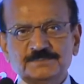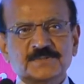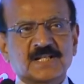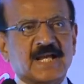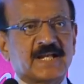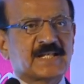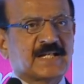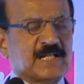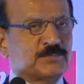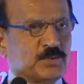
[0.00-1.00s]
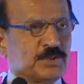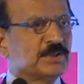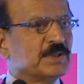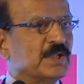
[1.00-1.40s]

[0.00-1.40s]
in IIT Kanpur.